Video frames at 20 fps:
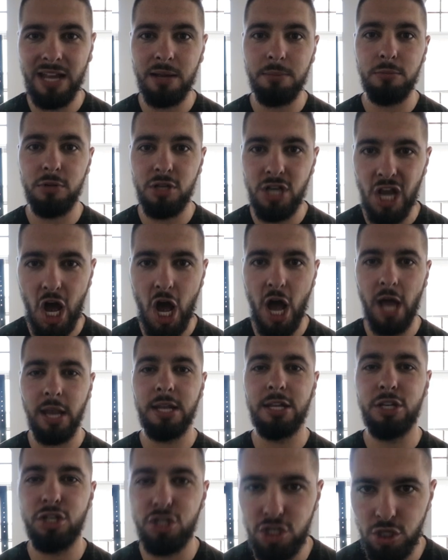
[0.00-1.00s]
am
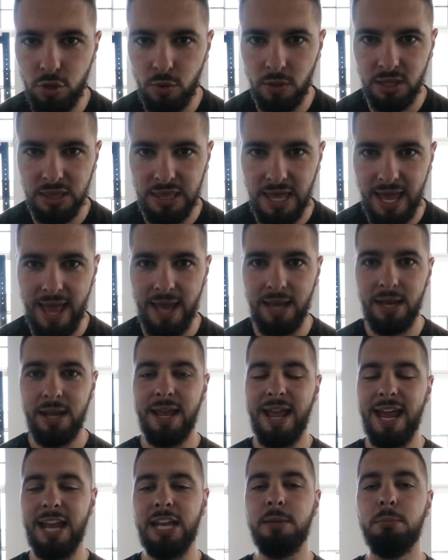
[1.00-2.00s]
not doing that
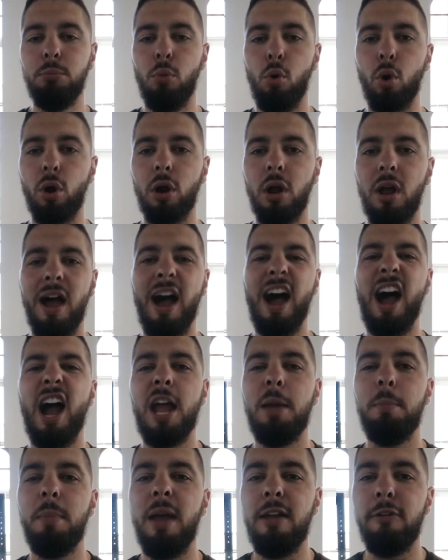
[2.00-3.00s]
anymore. I
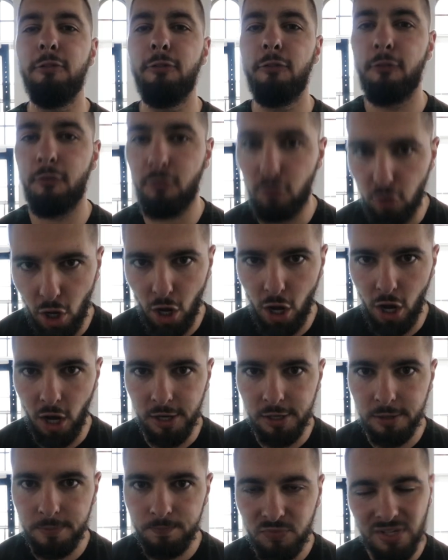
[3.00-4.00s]
am a
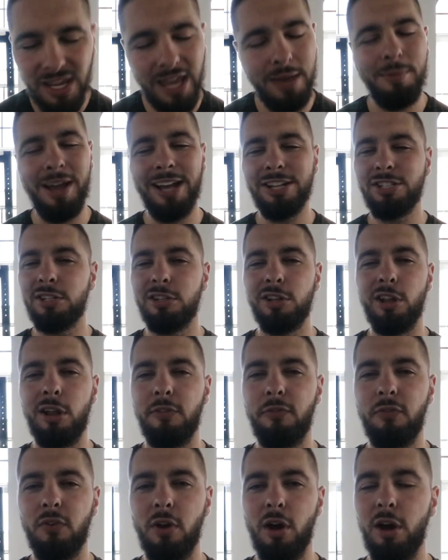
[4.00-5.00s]
fraud. Okay, I'm actually not a
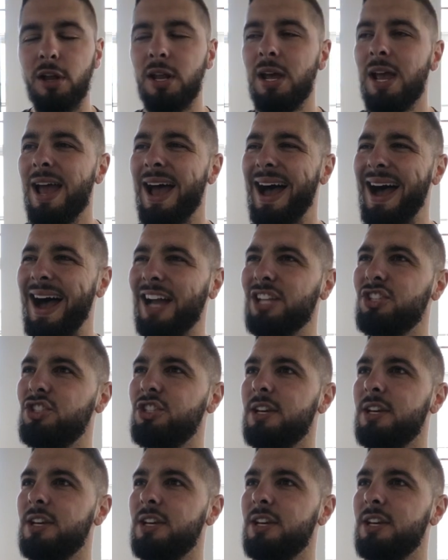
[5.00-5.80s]
fraud. I